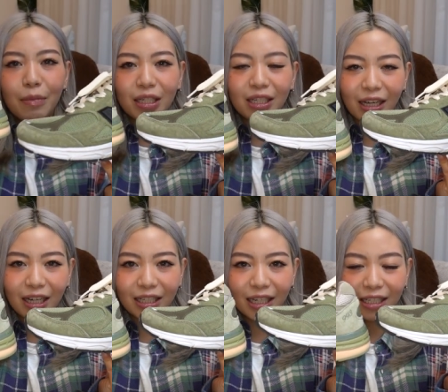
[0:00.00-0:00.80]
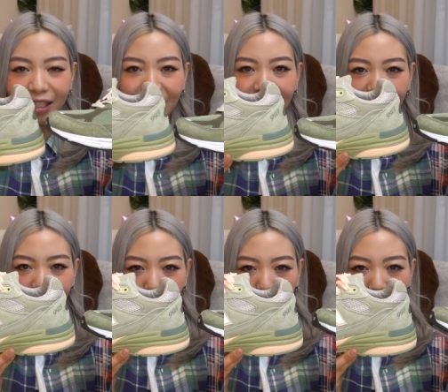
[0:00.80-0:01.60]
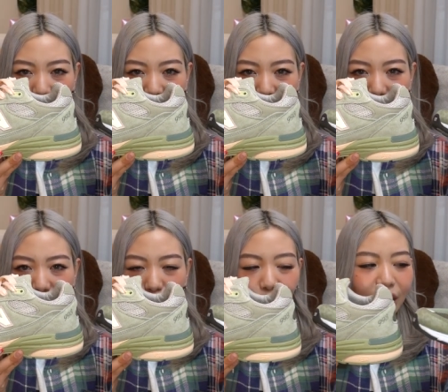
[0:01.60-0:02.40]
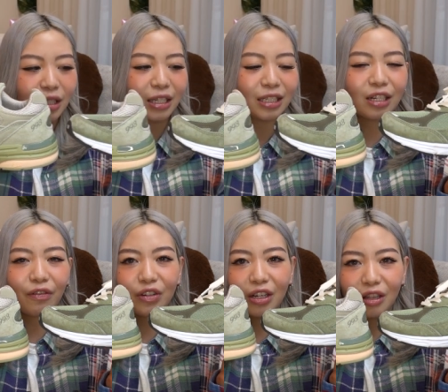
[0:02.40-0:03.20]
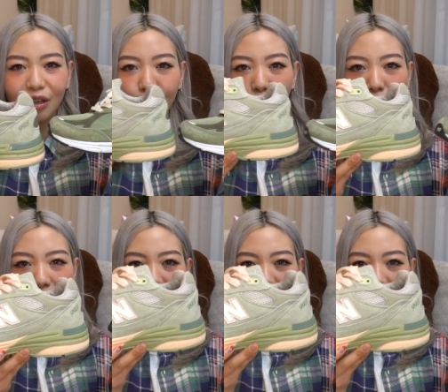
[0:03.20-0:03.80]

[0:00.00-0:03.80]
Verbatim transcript: But as you guys can see, the Joe Fresh Goods one is definitely more